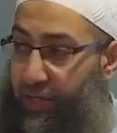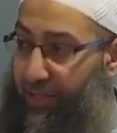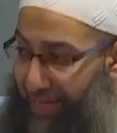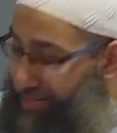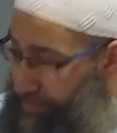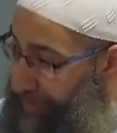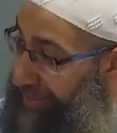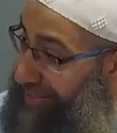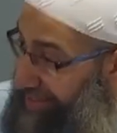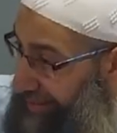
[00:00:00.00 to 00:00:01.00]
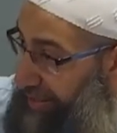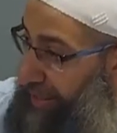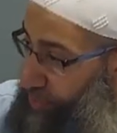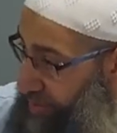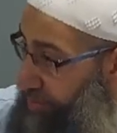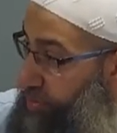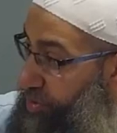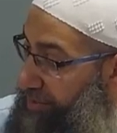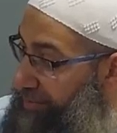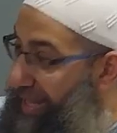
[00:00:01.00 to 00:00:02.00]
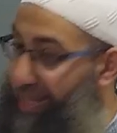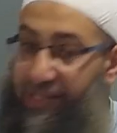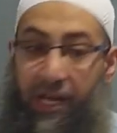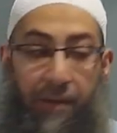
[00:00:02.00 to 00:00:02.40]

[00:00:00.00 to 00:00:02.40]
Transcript: Yes, politically it was a Muslim land,